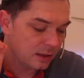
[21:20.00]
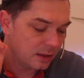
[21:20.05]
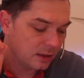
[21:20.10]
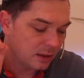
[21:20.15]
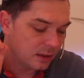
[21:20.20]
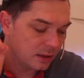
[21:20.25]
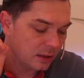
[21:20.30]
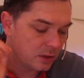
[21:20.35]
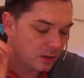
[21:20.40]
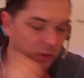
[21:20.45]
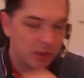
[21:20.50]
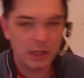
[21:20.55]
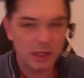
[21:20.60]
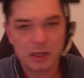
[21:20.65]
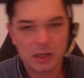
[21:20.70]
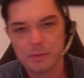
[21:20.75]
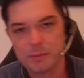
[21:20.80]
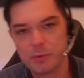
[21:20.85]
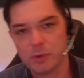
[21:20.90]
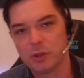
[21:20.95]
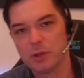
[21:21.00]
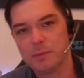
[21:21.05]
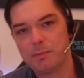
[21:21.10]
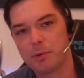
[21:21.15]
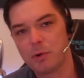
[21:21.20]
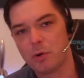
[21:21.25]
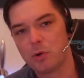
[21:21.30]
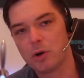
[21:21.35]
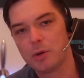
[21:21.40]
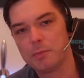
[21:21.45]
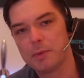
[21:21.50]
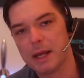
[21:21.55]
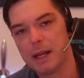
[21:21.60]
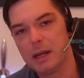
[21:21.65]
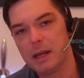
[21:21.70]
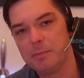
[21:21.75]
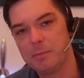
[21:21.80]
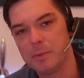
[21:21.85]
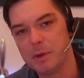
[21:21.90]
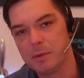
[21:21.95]
could a computer program
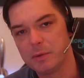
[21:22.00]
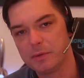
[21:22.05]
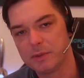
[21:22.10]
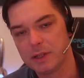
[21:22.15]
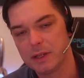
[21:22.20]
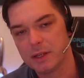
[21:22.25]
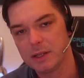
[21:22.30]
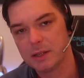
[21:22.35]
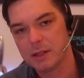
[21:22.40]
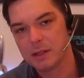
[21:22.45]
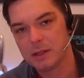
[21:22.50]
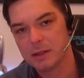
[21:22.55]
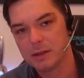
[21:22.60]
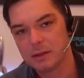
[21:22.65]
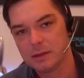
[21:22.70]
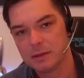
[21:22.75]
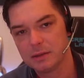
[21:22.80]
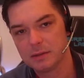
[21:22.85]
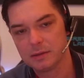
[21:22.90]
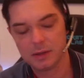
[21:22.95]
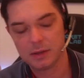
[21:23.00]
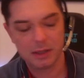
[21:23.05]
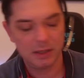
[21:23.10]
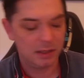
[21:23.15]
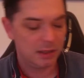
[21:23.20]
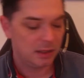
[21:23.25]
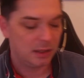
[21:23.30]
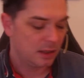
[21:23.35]
help me with that, right?